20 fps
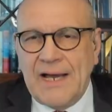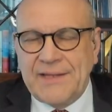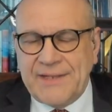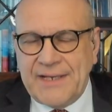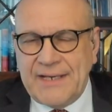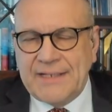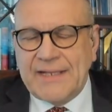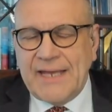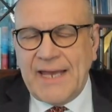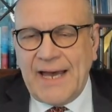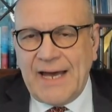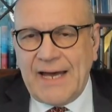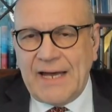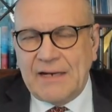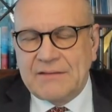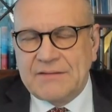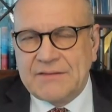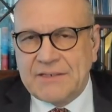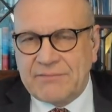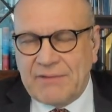I think they
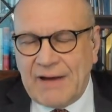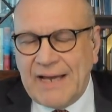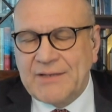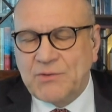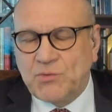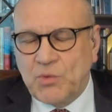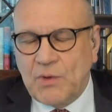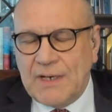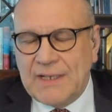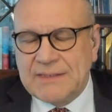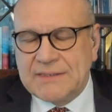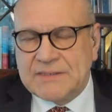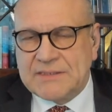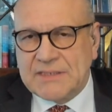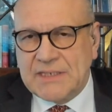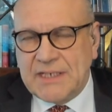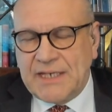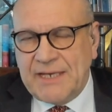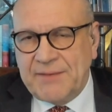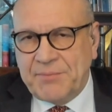are the right
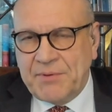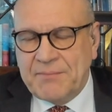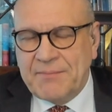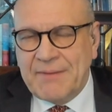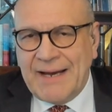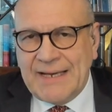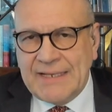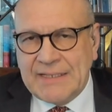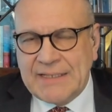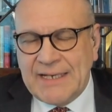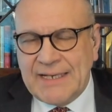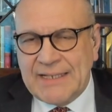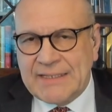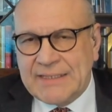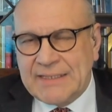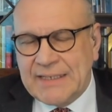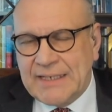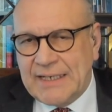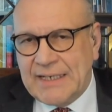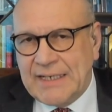ones. Keep in mind
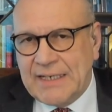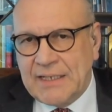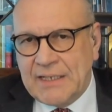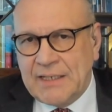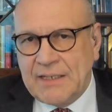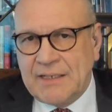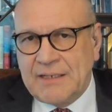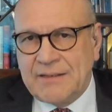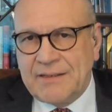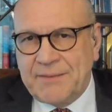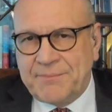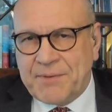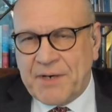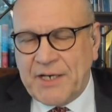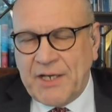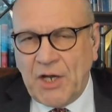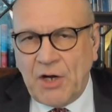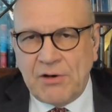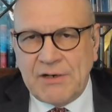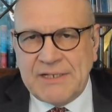that the
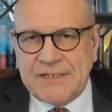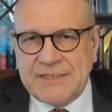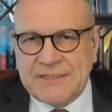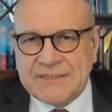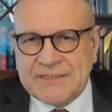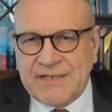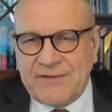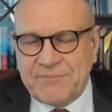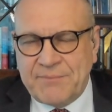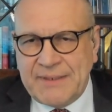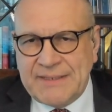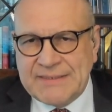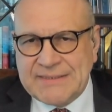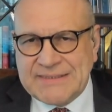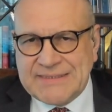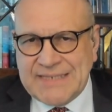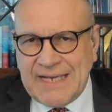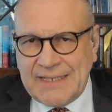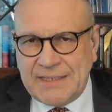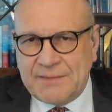priorities have
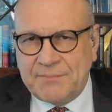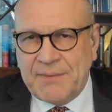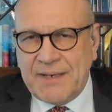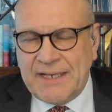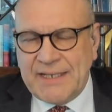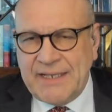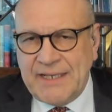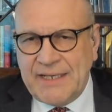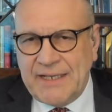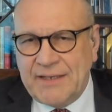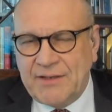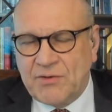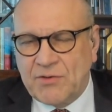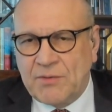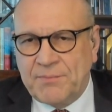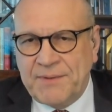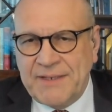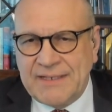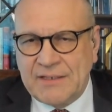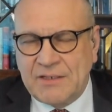been set by the
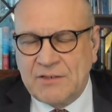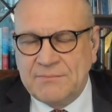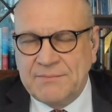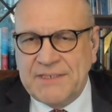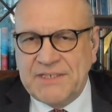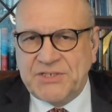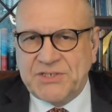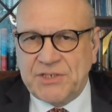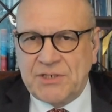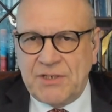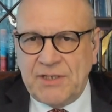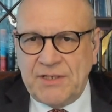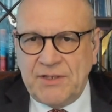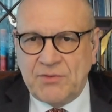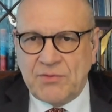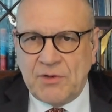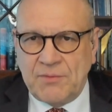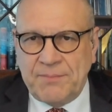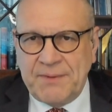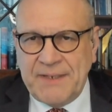European Commission
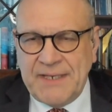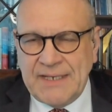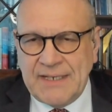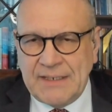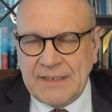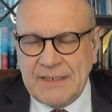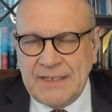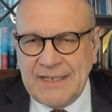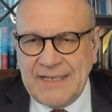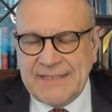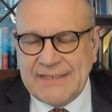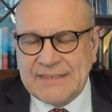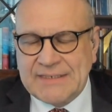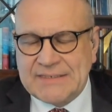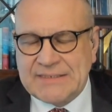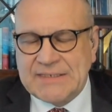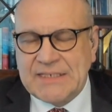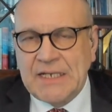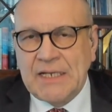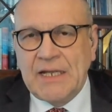and European
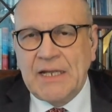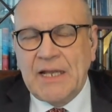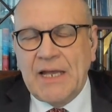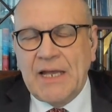leaders.